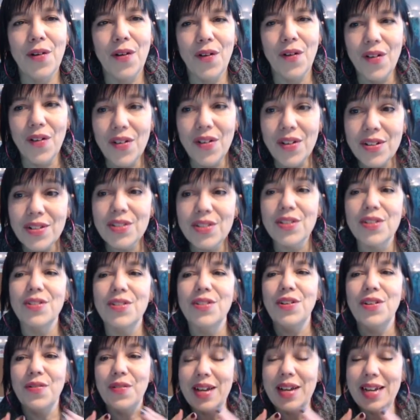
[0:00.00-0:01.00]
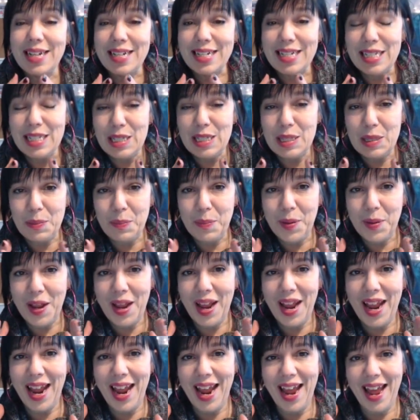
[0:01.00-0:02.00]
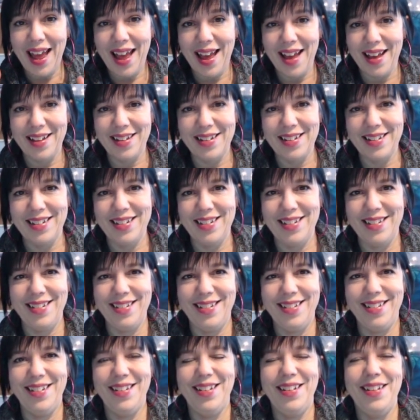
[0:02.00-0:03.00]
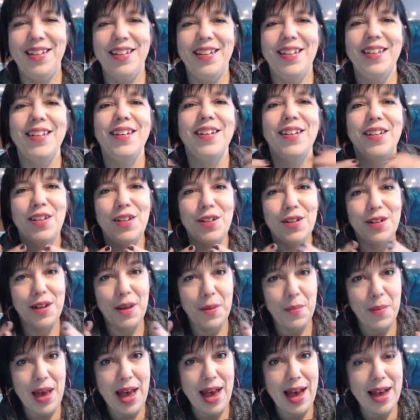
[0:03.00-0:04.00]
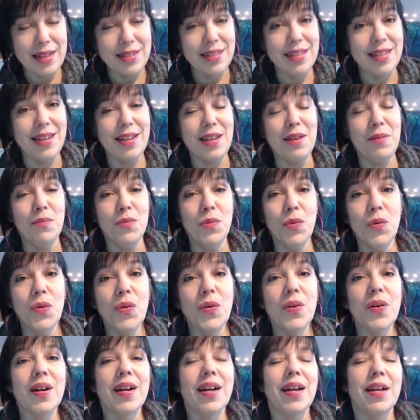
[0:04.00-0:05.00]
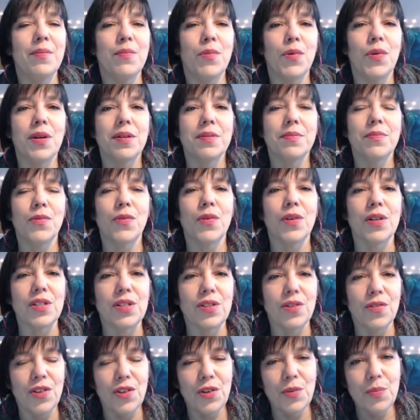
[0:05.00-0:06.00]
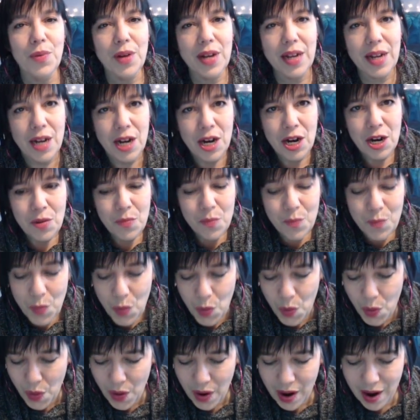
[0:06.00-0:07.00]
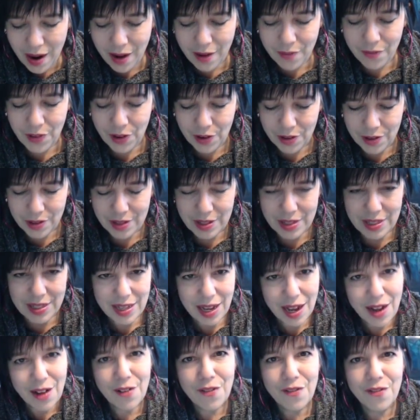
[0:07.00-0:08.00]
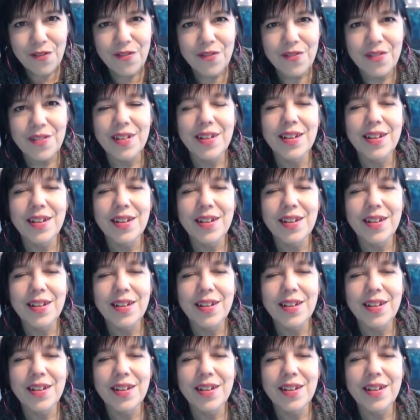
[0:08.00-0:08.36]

also to expand your capacity more and more and more. So you bring more of yourself